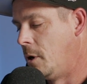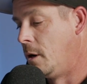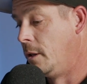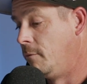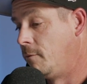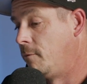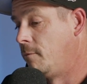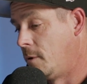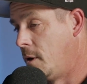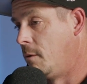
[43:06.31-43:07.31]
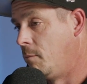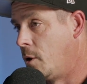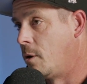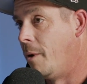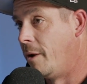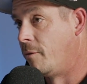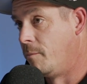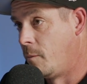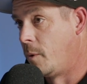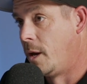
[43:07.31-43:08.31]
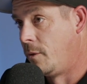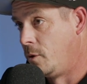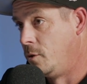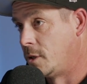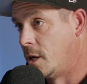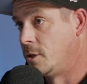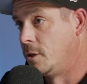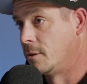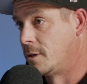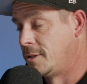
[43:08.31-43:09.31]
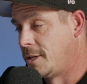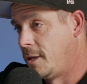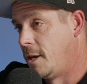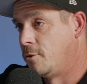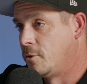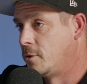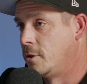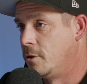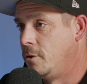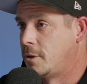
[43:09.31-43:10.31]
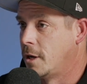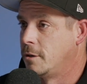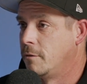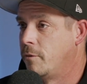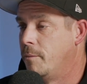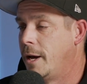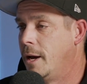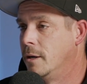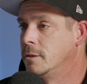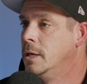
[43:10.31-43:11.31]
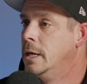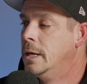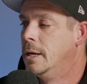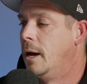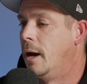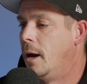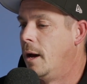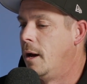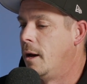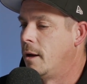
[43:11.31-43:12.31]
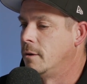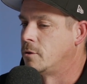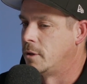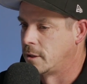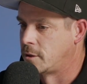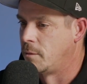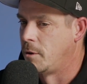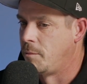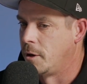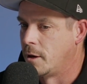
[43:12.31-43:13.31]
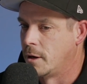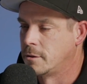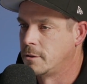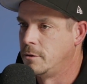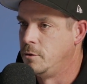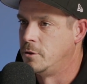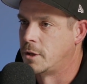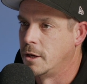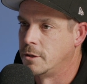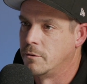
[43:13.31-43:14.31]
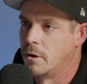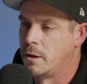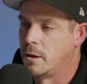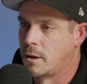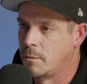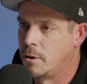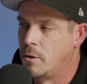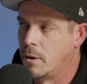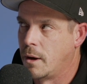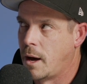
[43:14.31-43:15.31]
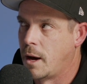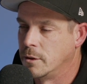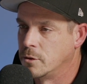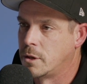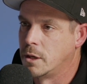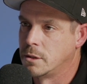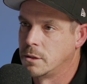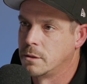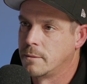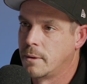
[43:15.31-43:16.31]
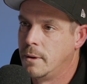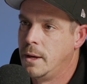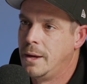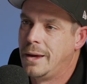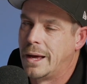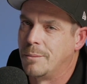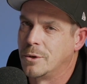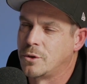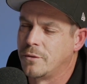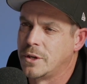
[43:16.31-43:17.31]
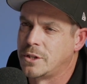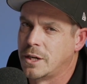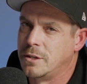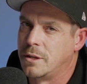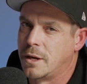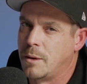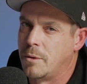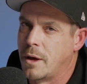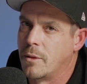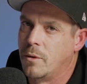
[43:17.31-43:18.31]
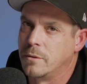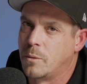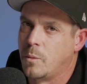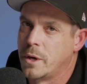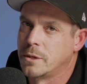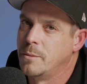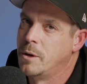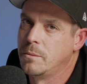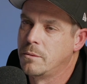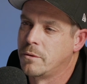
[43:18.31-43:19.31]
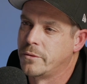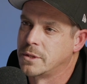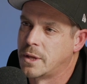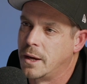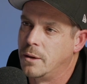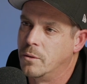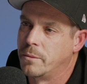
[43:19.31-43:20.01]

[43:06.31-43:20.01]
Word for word: I live a block away from where the new station is. I can see the entrance to the new station from my house. Uh, so that's going to be a big ass new station right there. That'll be called Arden Station. Right. But I'm not sure if they're changing the name of the other one to West Melbourne or if it's staying North.